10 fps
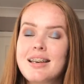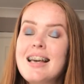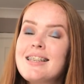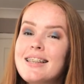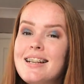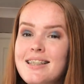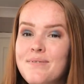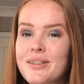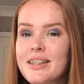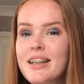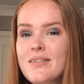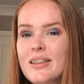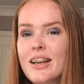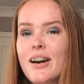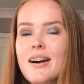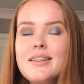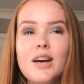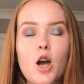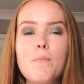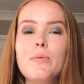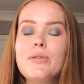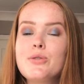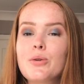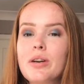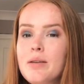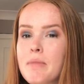So that's it for today's video, guys. I hope you enjoyed.